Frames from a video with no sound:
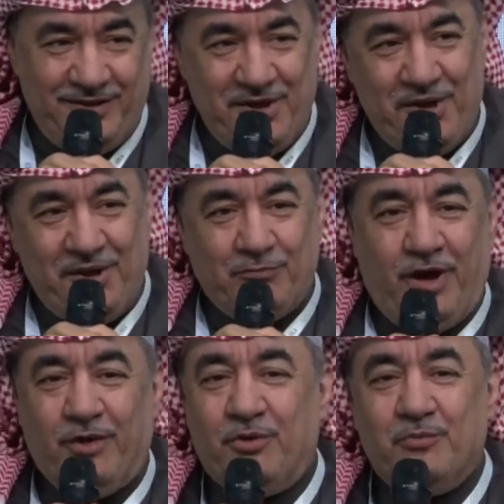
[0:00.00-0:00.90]
And then
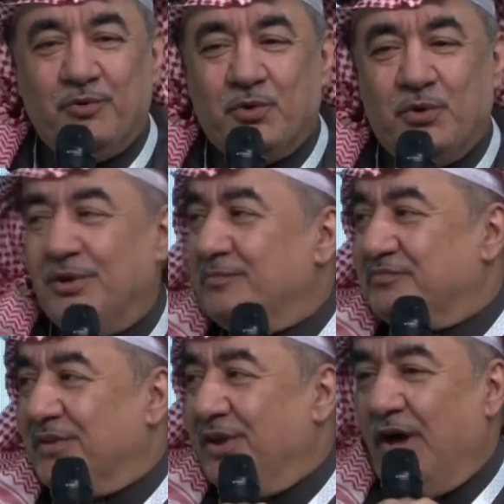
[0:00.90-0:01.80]

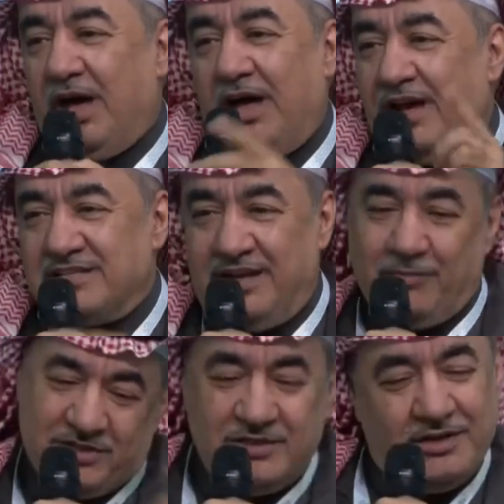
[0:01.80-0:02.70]
I
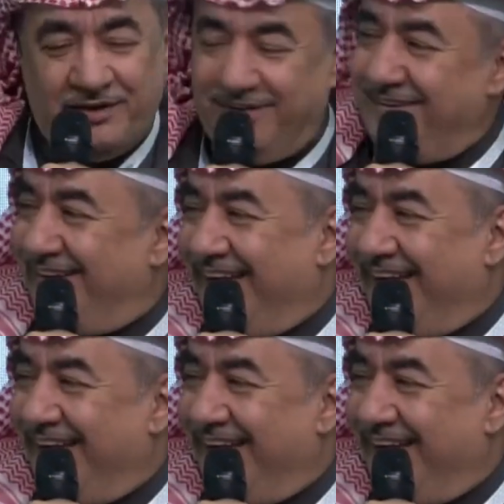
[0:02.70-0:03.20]
made them in.